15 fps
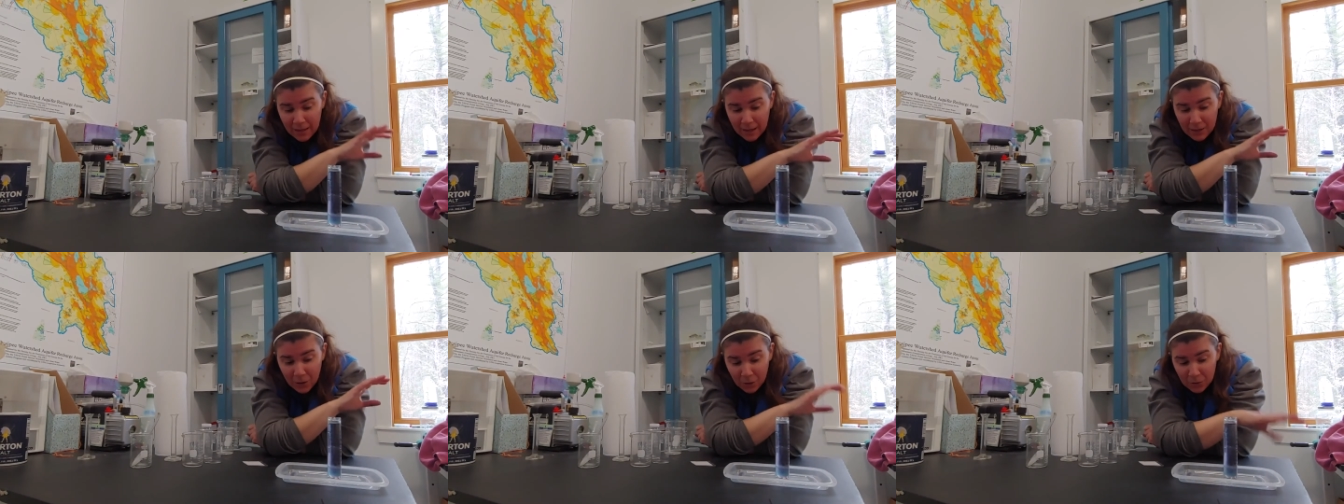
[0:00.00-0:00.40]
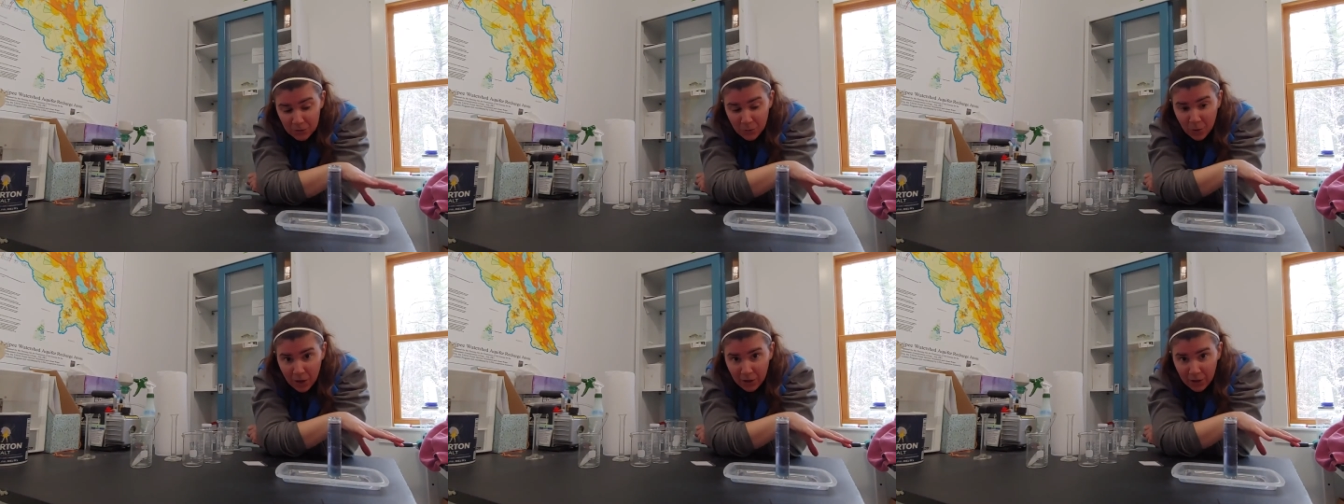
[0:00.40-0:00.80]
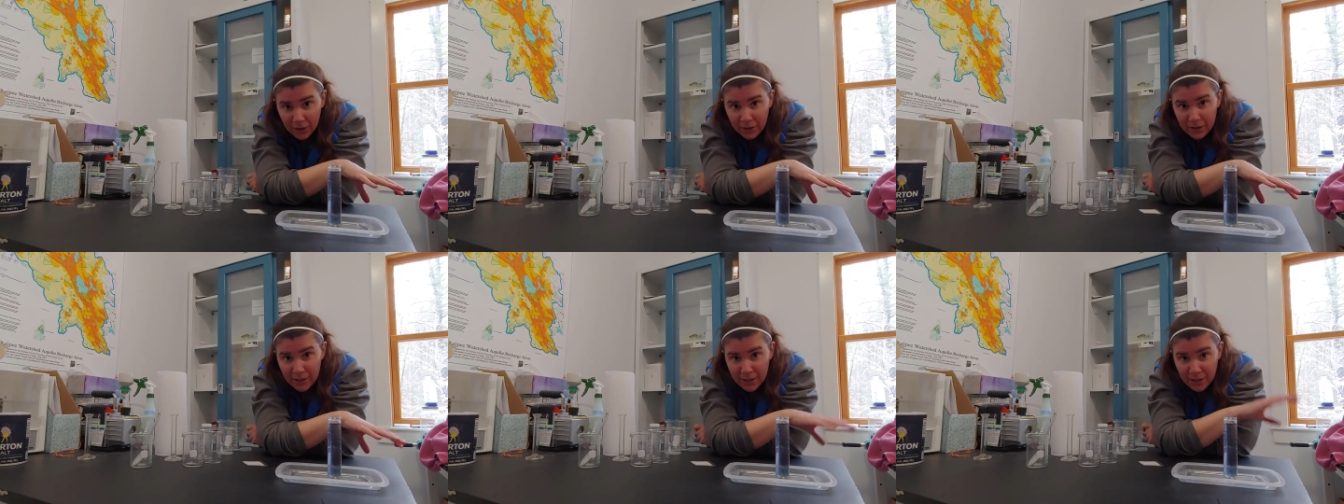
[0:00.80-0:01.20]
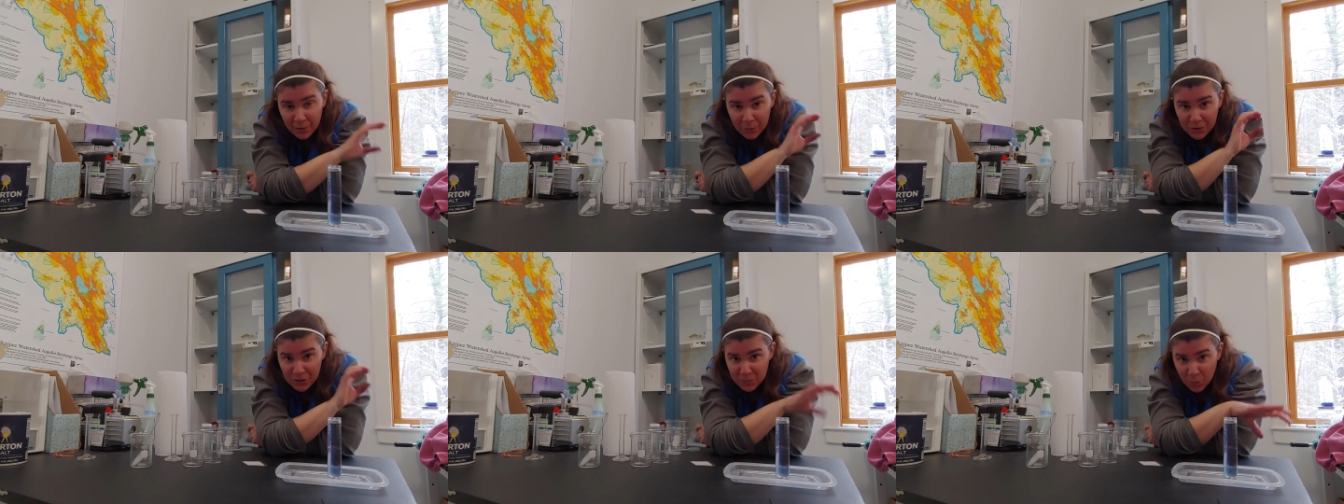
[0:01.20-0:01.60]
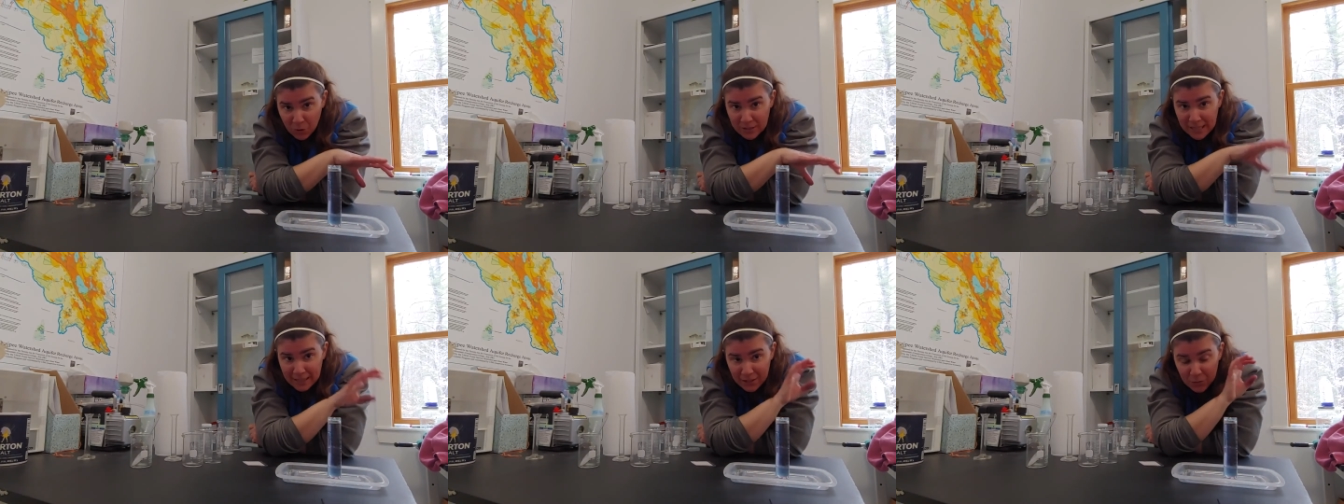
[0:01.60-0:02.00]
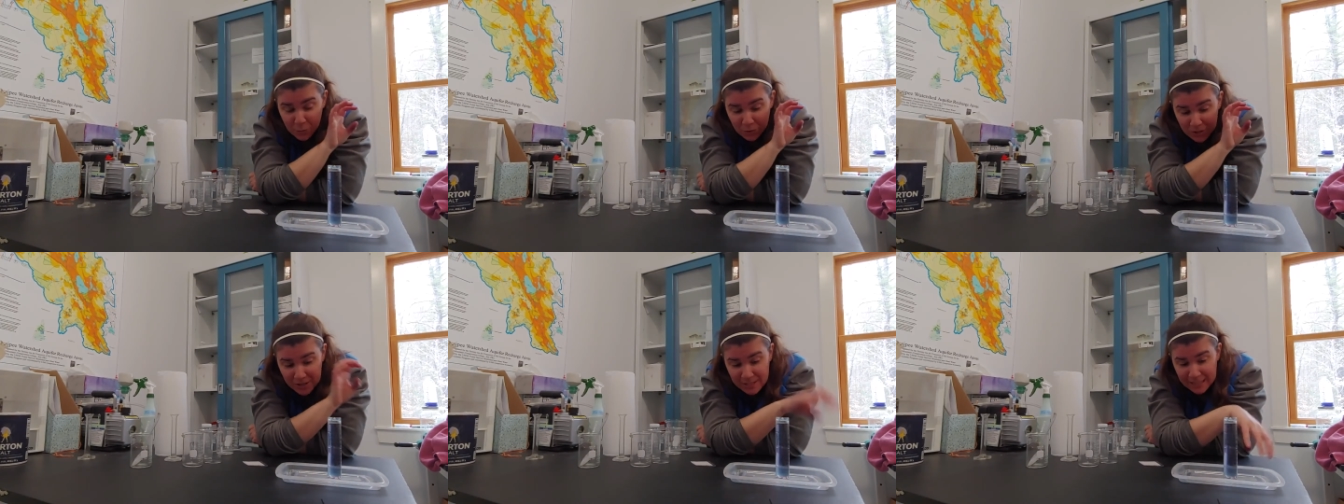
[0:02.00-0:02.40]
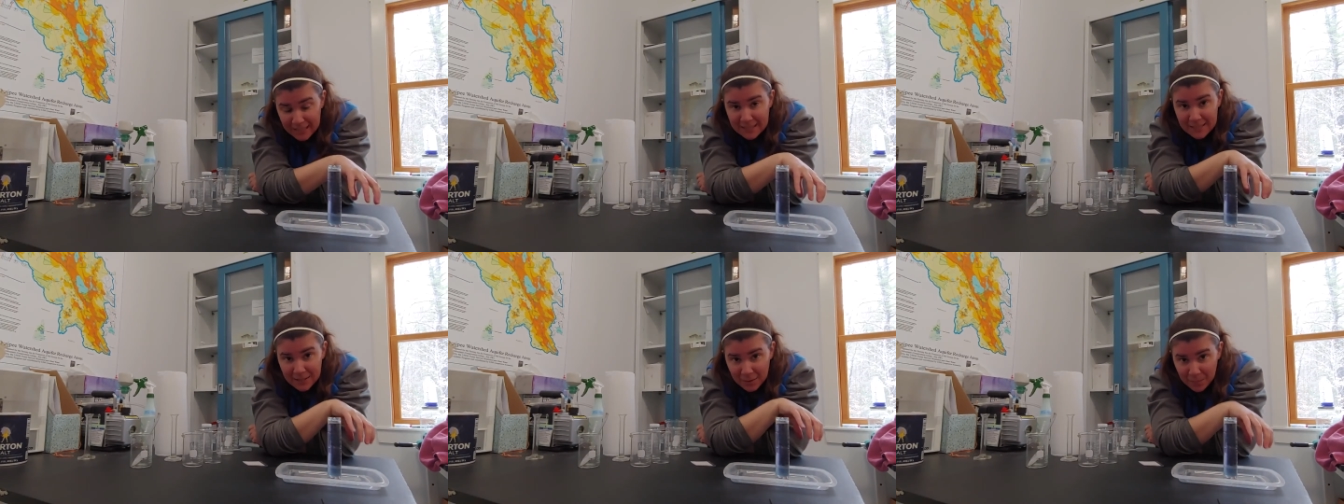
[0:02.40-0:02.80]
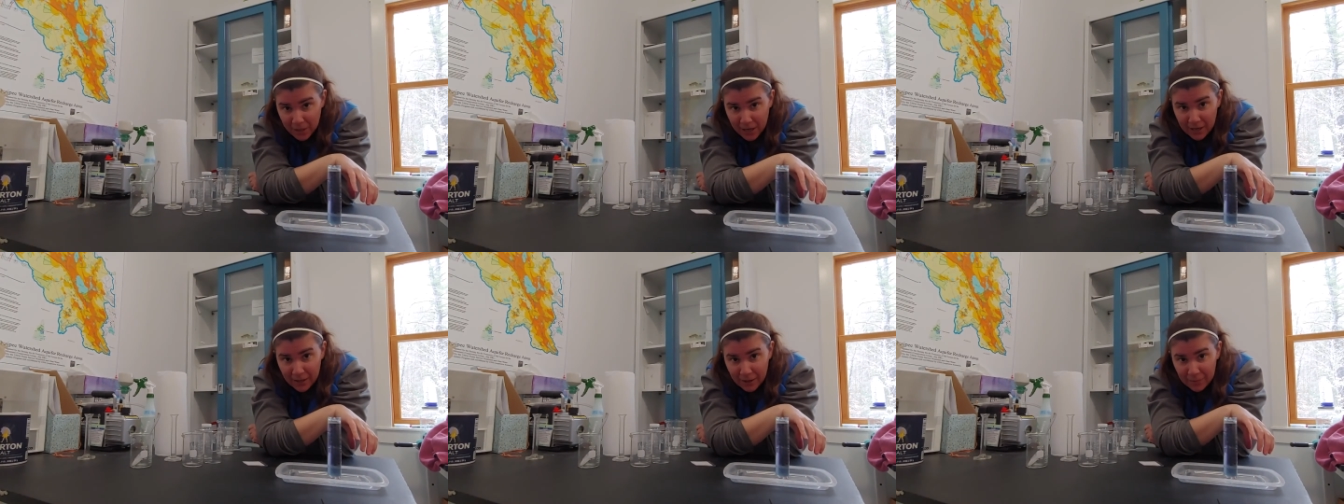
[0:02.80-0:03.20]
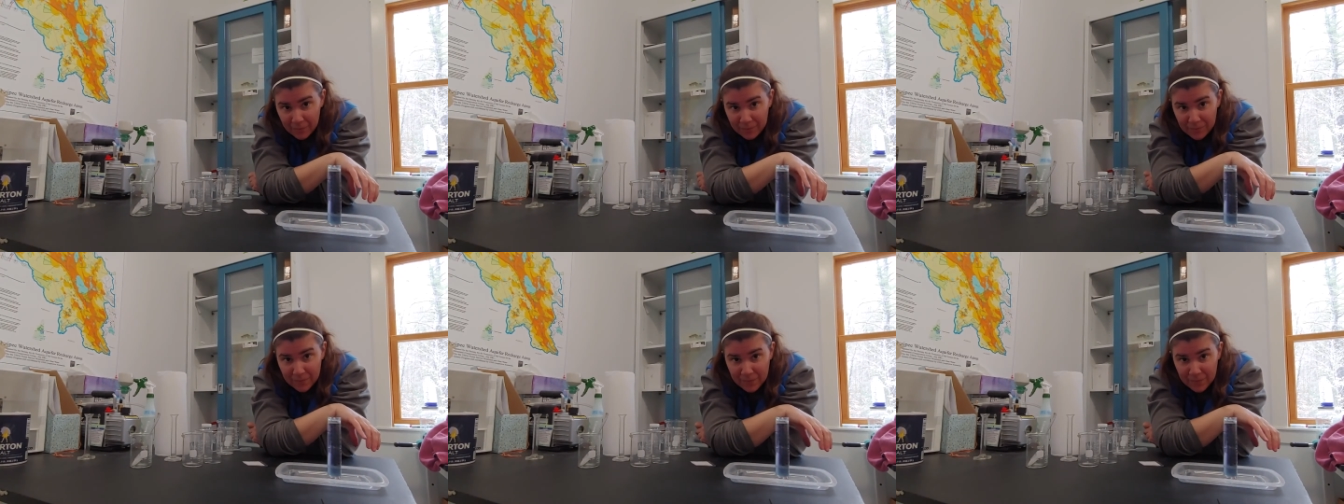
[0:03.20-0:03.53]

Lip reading: Cold water, which is more dense, will sink to the bottom.